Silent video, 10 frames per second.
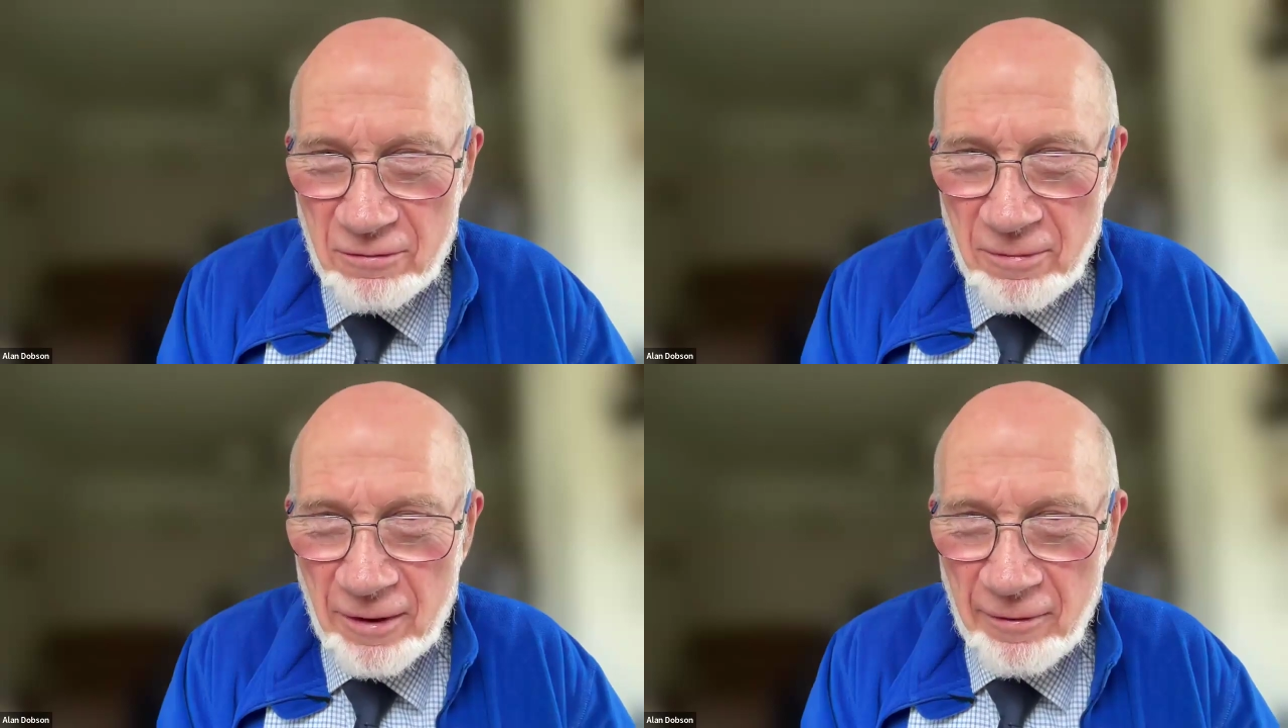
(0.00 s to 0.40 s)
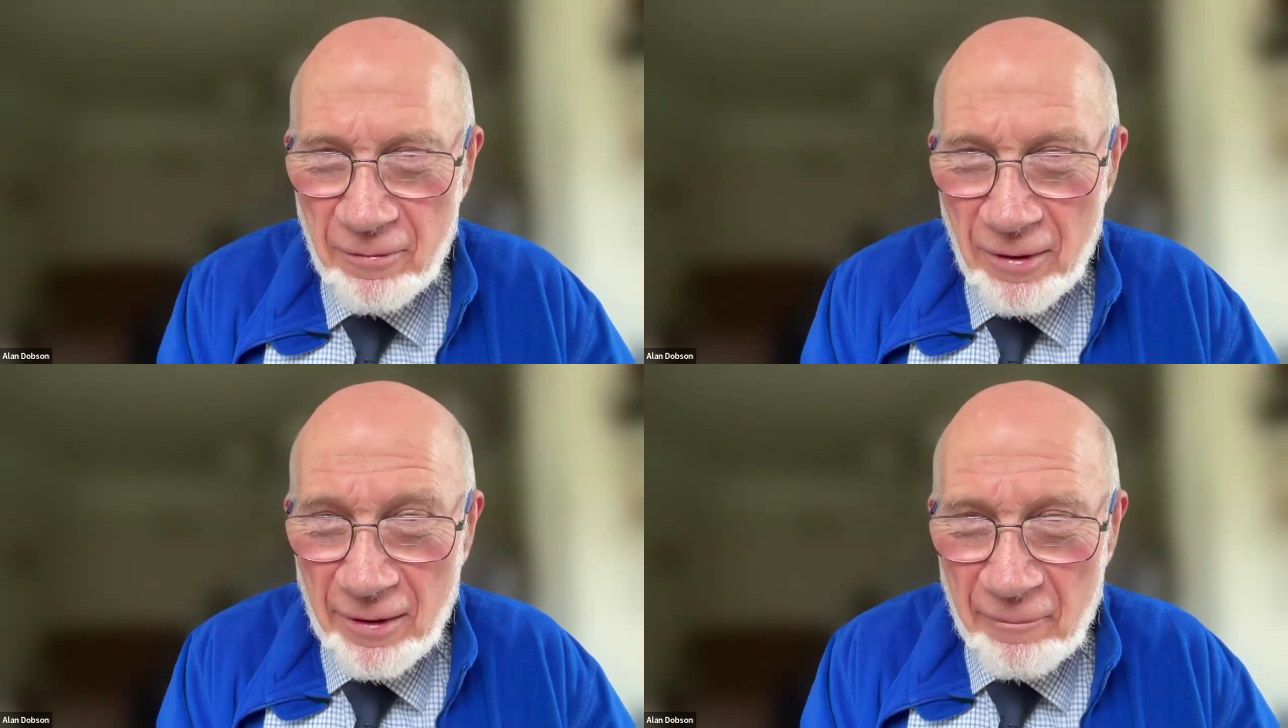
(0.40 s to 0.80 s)

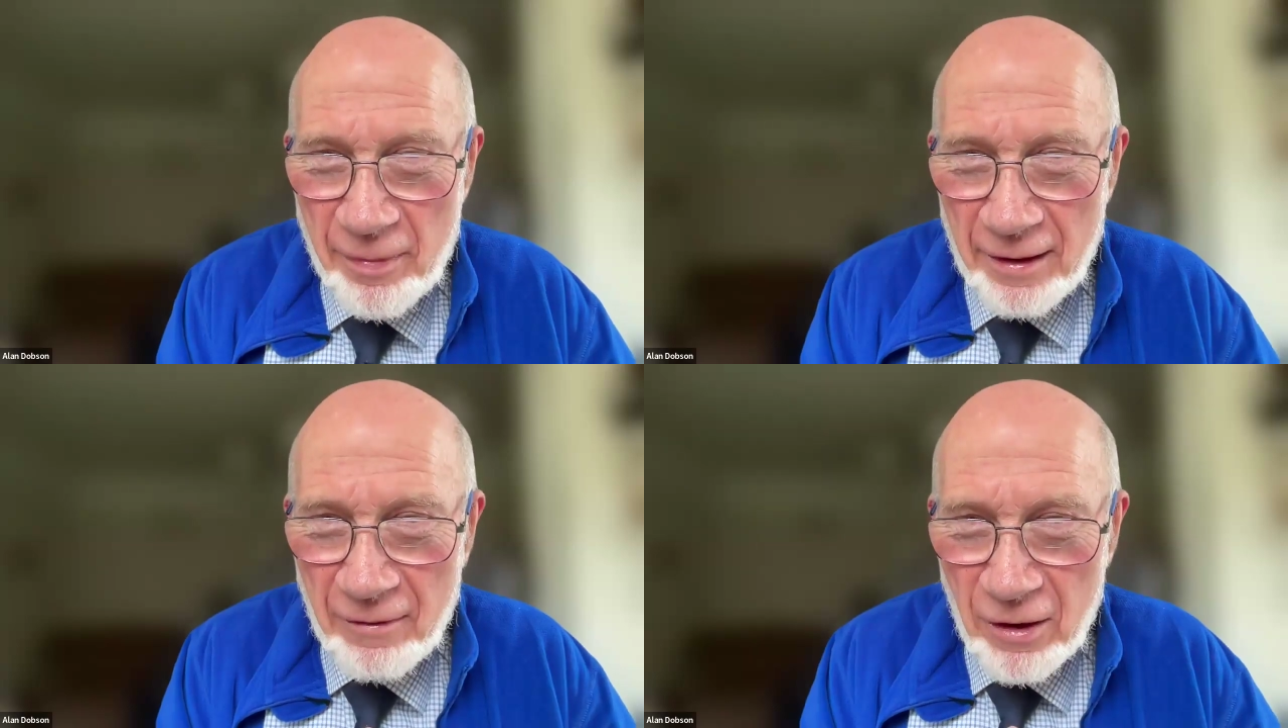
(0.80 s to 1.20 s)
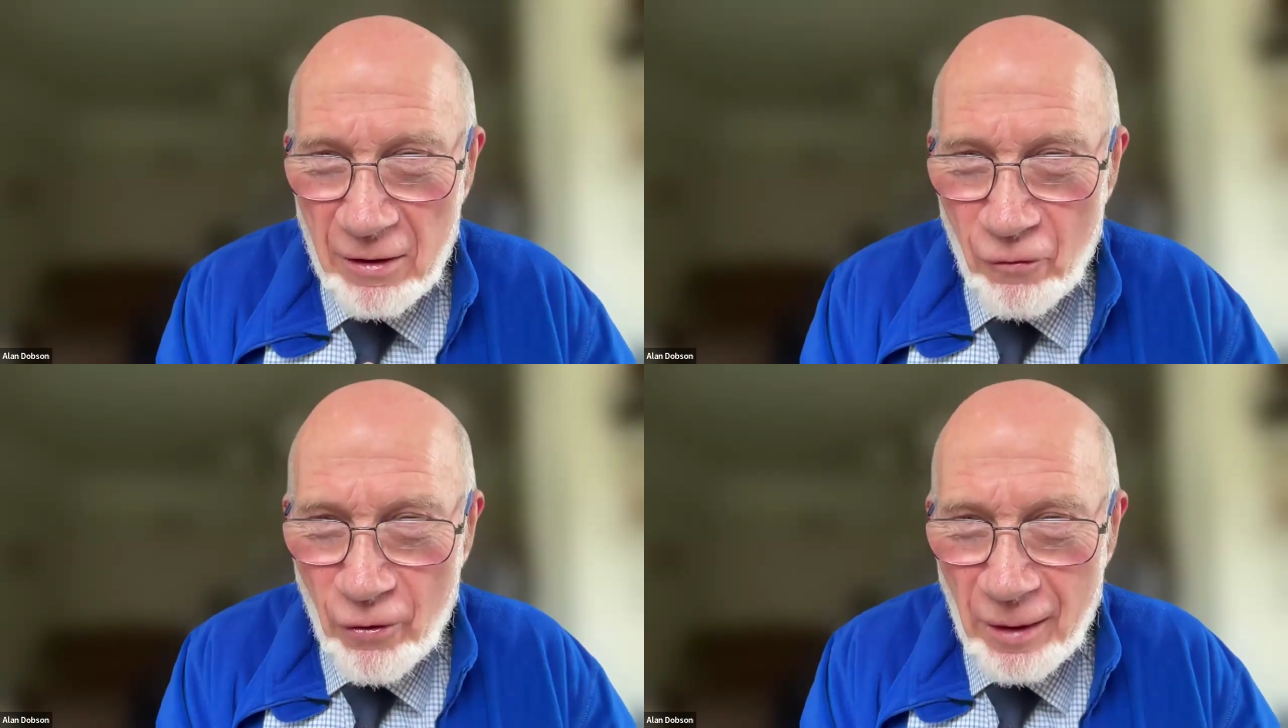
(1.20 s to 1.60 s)

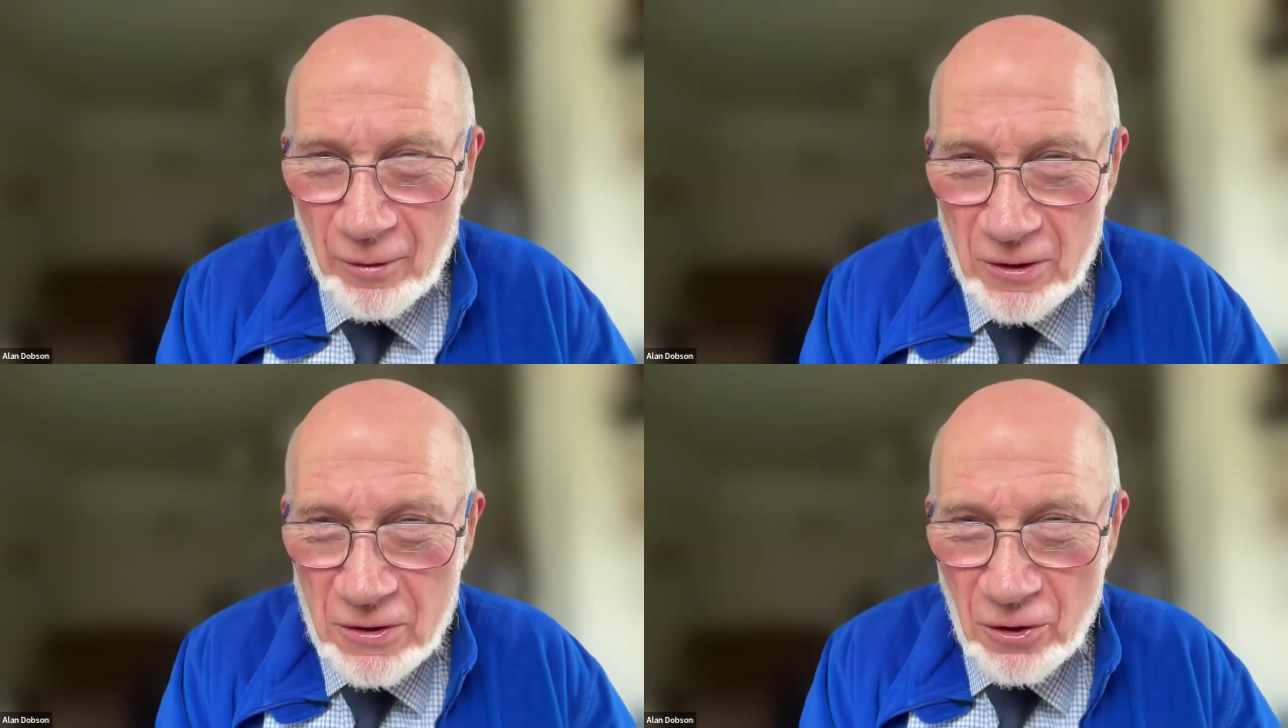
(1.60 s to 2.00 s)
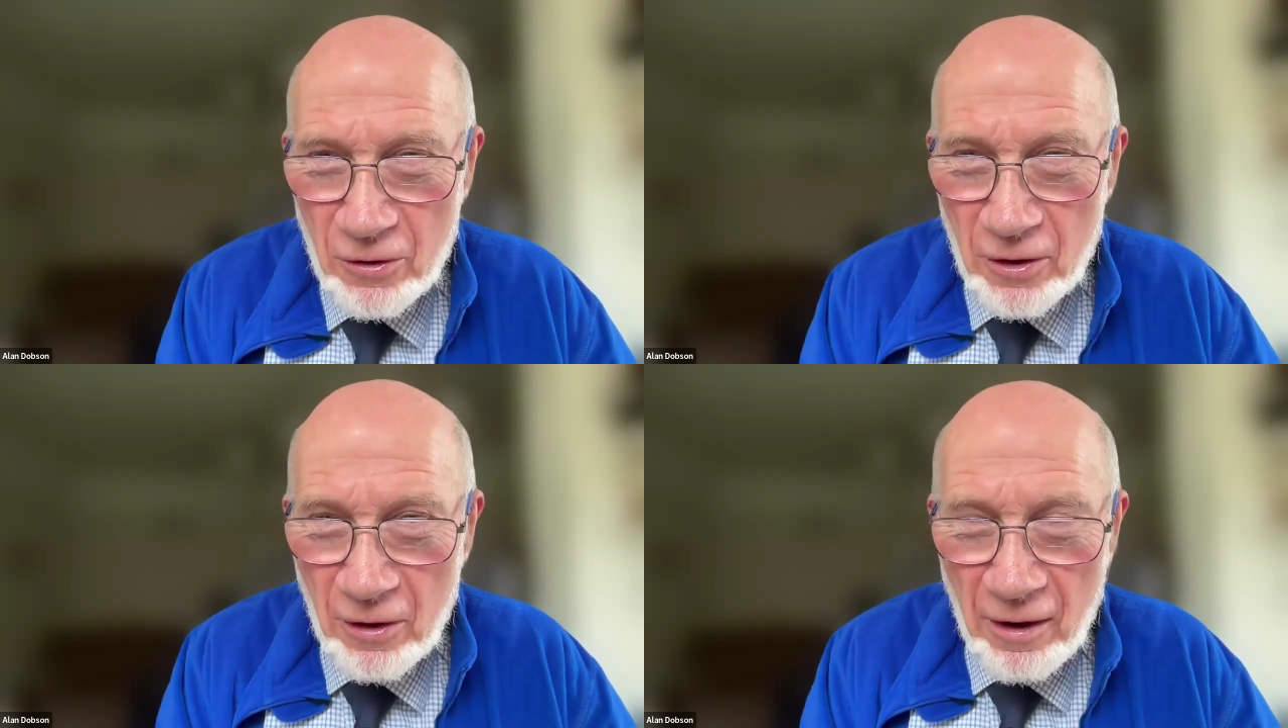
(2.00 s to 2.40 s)
of grammar,
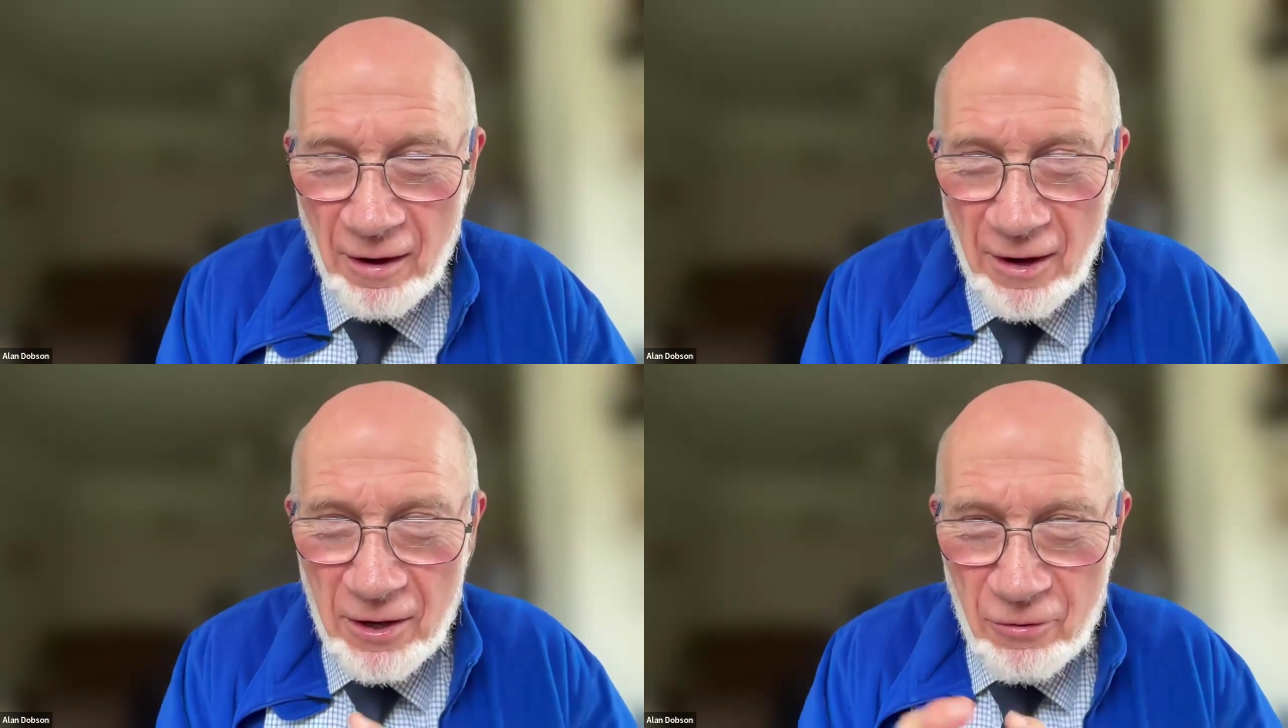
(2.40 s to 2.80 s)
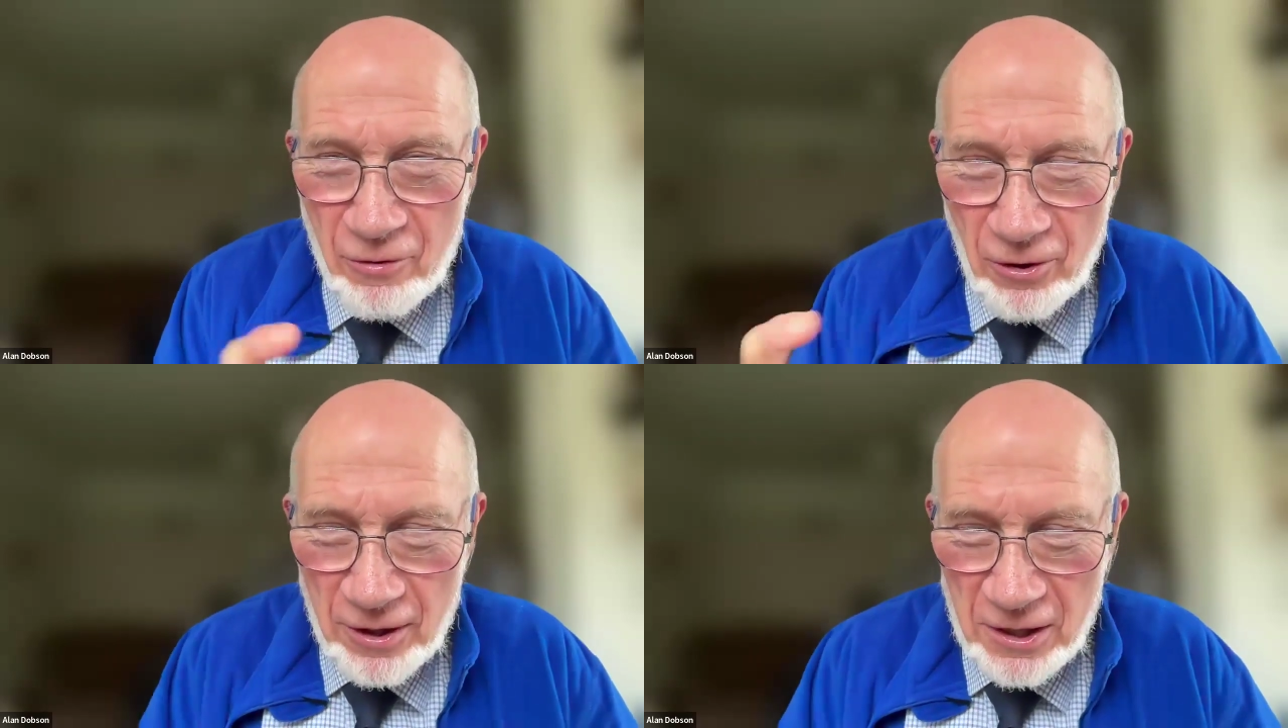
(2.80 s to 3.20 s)
so that you
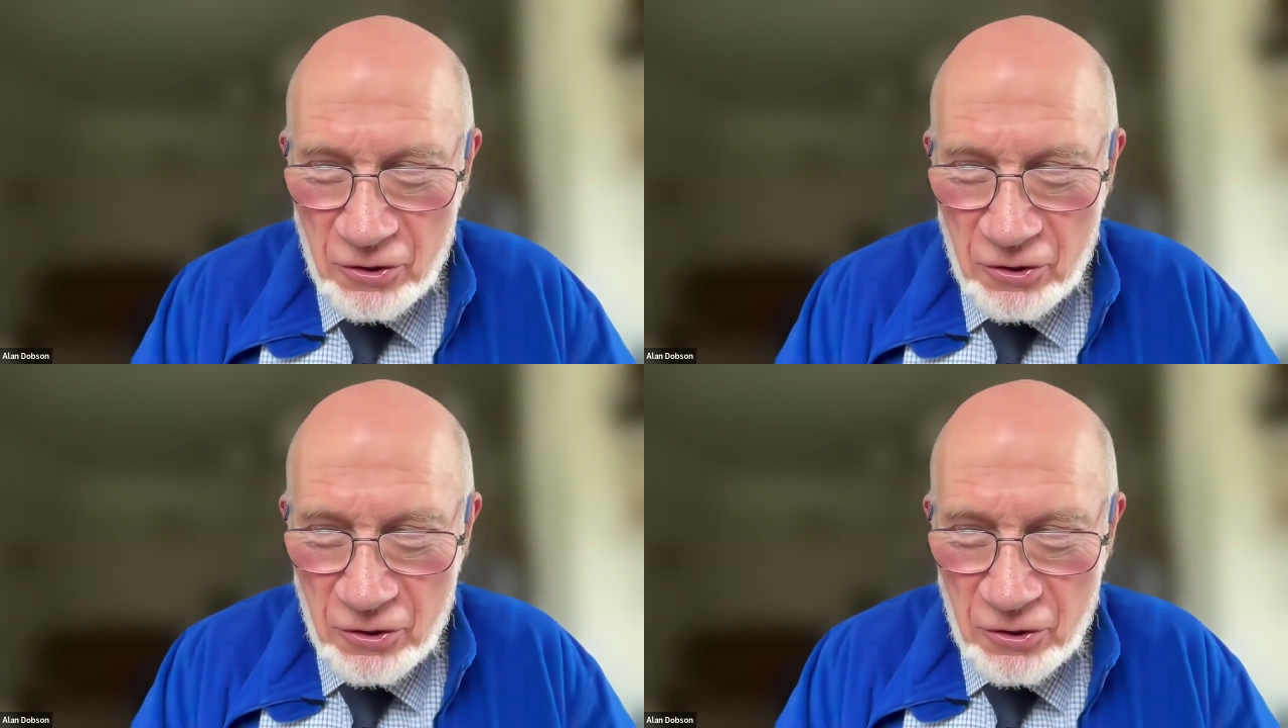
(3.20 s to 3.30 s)
got